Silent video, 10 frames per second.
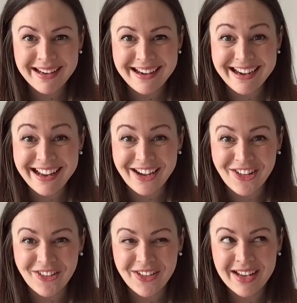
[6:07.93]

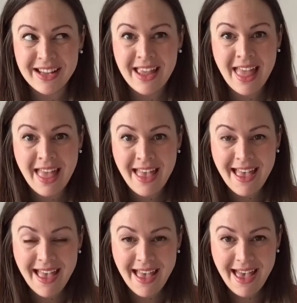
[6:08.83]
Now,
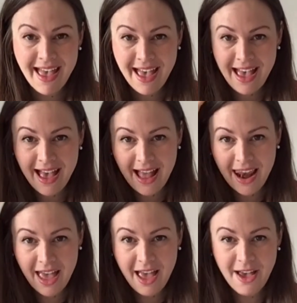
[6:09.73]

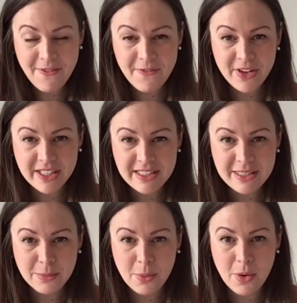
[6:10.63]

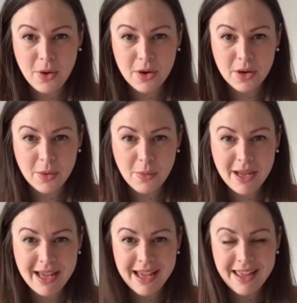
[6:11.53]
elephants walk
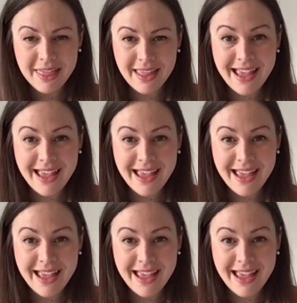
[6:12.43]
with